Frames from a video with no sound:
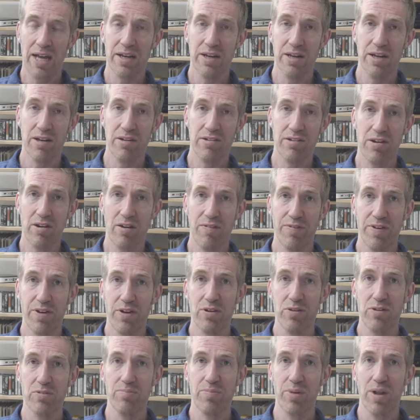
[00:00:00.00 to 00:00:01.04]
had an
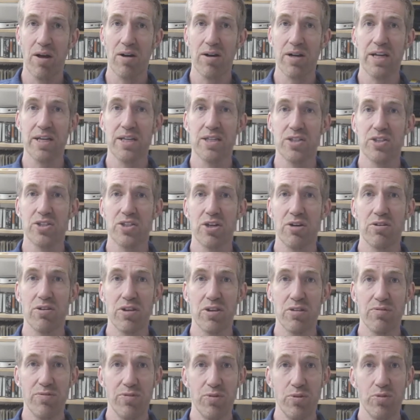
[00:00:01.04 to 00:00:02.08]
esophageal blockage so
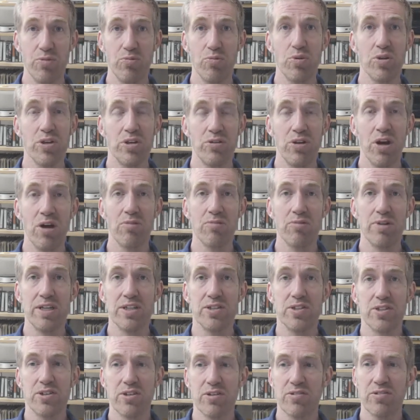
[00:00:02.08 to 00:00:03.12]
that the food would not
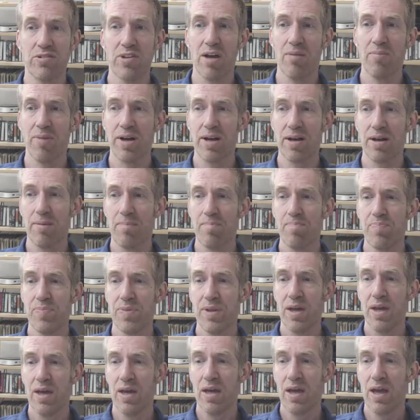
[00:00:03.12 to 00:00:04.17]
reach the stomach.
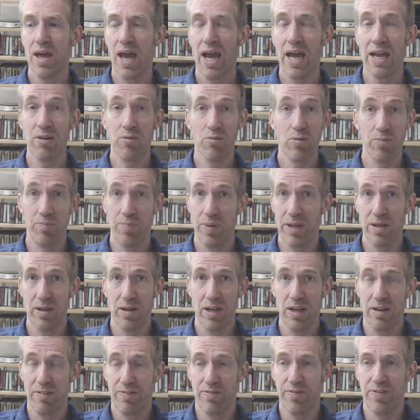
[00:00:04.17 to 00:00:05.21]
And it would
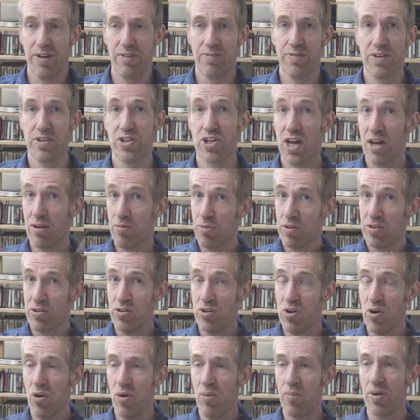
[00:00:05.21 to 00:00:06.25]
be, if the child was
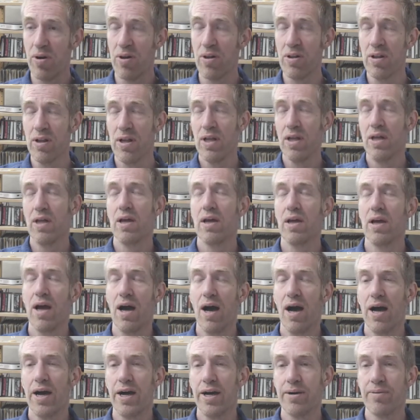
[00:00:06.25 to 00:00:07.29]
normal,
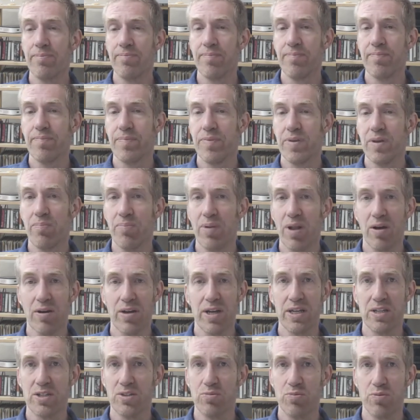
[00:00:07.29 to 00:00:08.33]
the
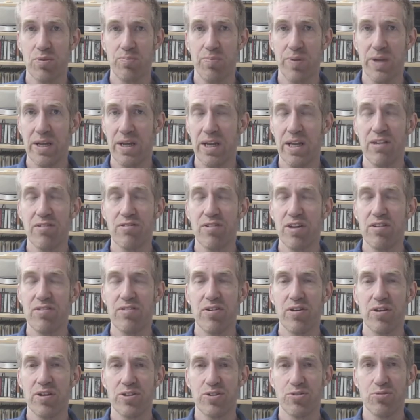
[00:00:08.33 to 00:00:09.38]
blockage would be an easy
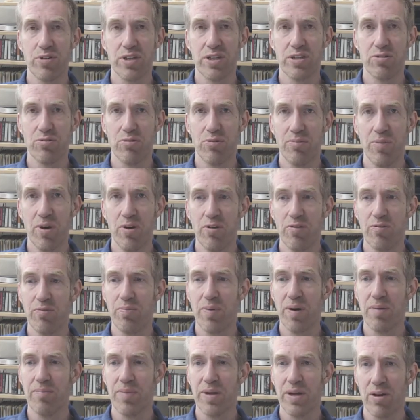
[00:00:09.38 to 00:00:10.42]
surgery to
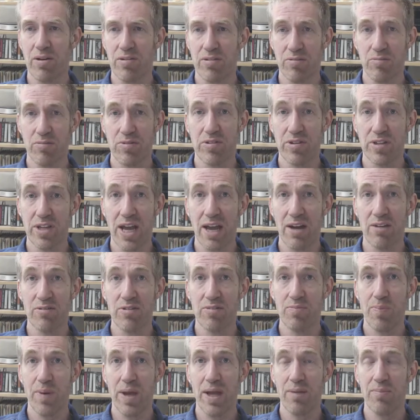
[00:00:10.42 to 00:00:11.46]
remove. But because it was a
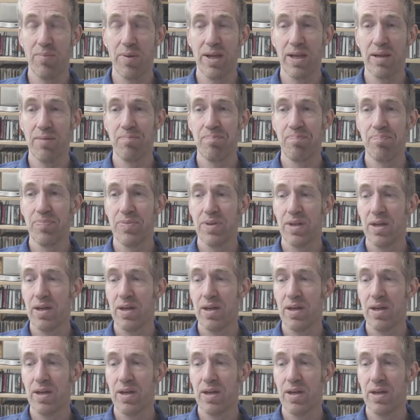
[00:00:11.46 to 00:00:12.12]
Downs baby,